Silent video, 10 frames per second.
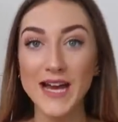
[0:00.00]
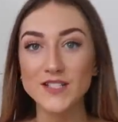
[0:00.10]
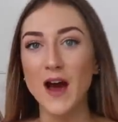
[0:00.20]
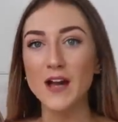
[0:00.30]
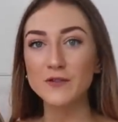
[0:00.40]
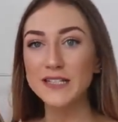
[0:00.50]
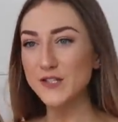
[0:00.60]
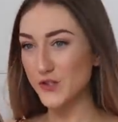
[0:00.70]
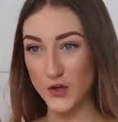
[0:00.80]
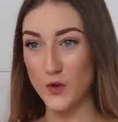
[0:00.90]
Okay, so I don't
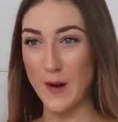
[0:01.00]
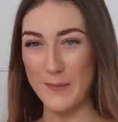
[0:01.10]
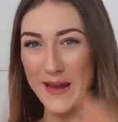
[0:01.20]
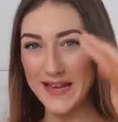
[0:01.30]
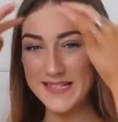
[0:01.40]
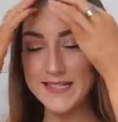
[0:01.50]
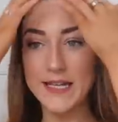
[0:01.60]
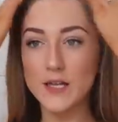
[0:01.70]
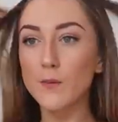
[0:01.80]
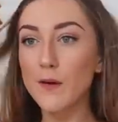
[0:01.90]
really do one pieces.
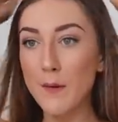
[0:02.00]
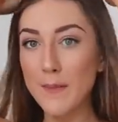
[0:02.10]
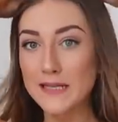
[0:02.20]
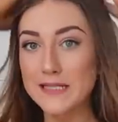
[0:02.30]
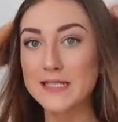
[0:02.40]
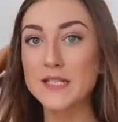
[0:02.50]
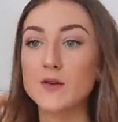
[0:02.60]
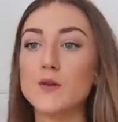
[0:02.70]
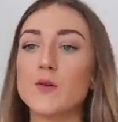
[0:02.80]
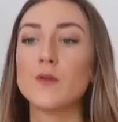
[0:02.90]
Like I don't wear one pieces
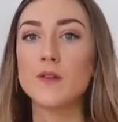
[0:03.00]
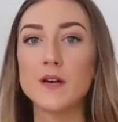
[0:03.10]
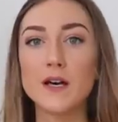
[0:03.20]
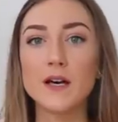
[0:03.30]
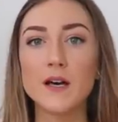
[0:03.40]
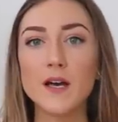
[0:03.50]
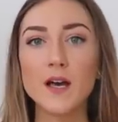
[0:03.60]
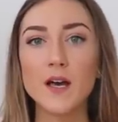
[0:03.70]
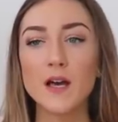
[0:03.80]
to the